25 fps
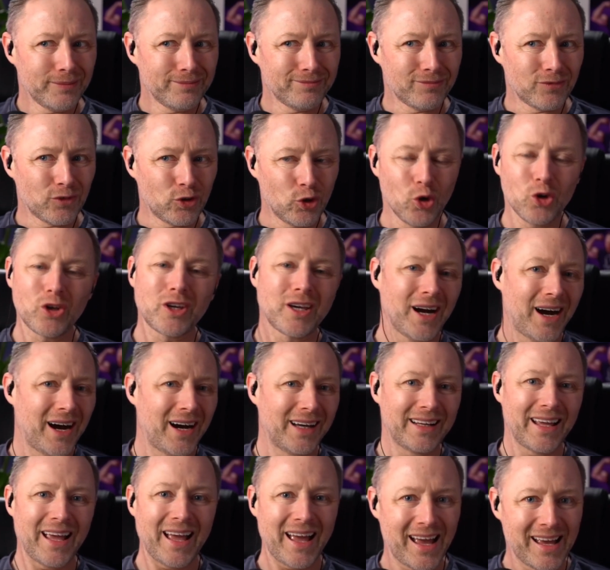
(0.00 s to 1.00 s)
you can't
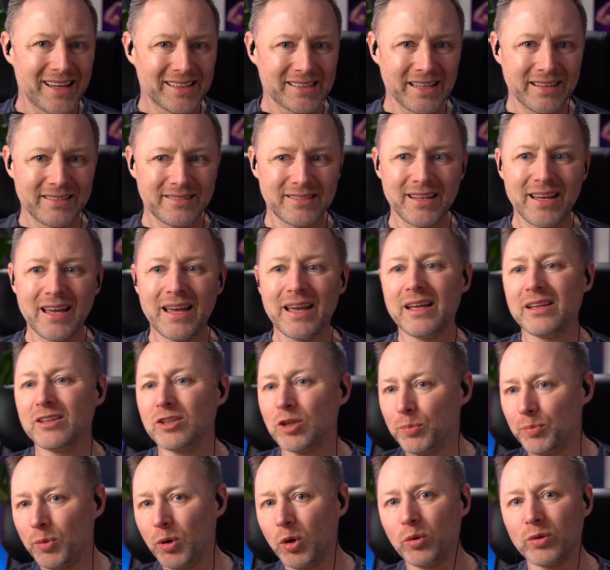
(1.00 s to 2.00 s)
hesitate to
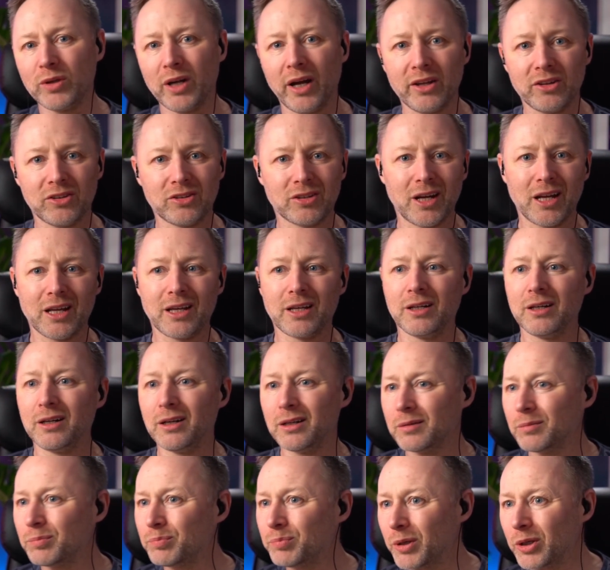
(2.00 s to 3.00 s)
pull that trigger
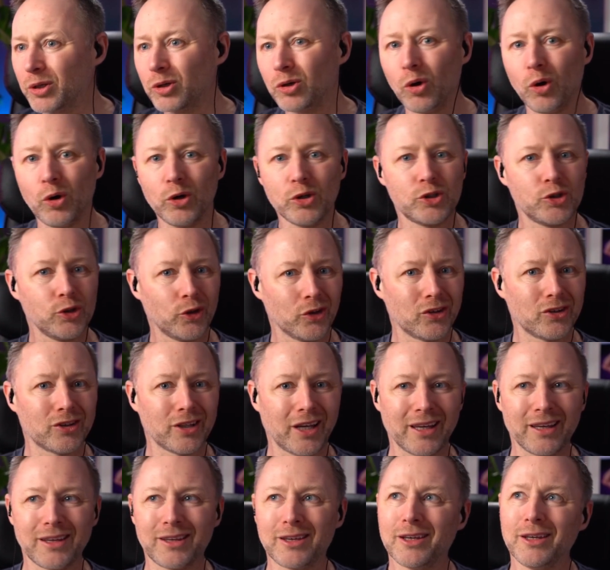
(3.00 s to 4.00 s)
because you're
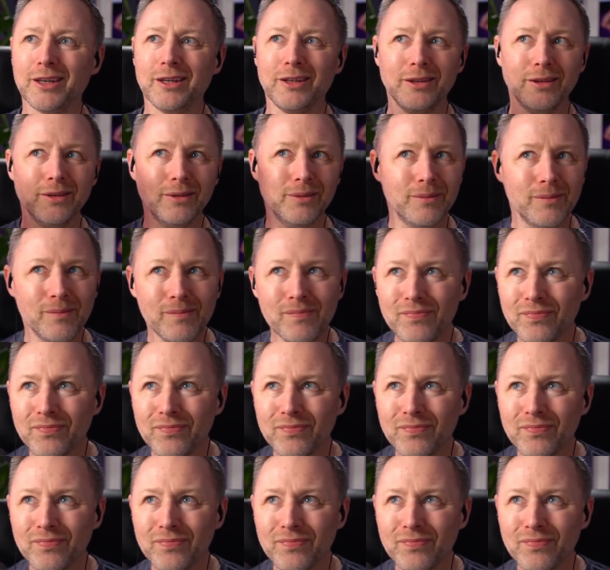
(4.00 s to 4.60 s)
thinking,